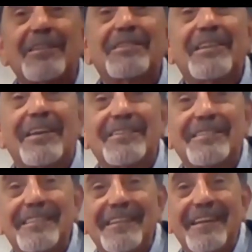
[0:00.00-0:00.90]
are
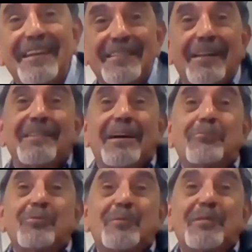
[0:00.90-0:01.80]
created, then there
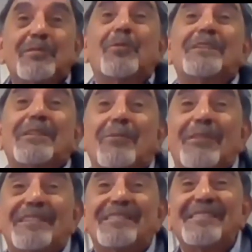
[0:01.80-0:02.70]
would be no
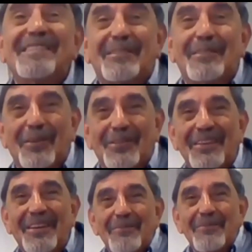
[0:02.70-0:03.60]
innovation at all.
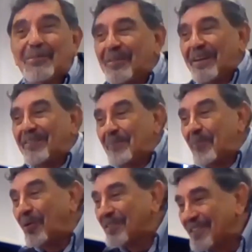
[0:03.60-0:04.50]
We don't have a
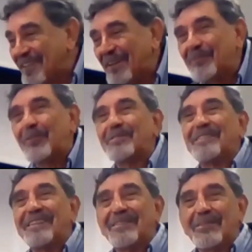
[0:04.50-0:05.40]
model for the
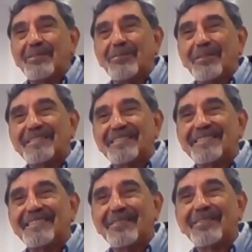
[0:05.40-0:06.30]
innovation.
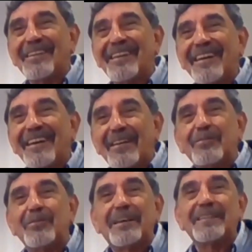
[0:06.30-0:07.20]
Okay,
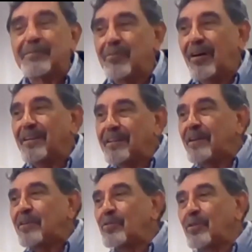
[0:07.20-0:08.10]
so that's why in
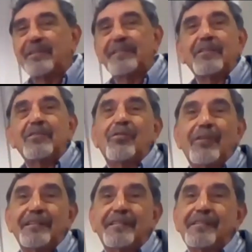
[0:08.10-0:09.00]
economics,
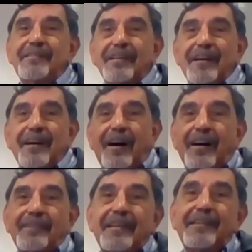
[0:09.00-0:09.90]
innovations
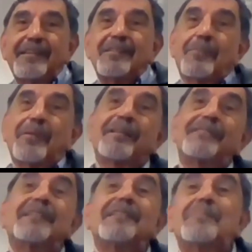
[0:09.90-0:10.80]
are taken up
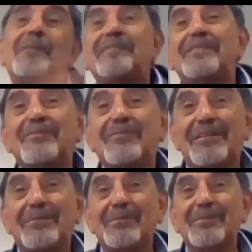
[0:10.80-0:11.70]
as independent
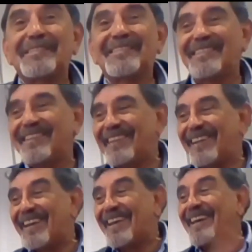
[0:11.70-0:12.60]
variables.
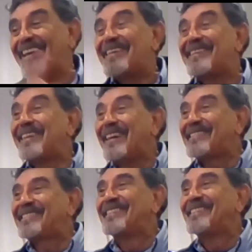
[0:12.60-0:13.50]
Yet,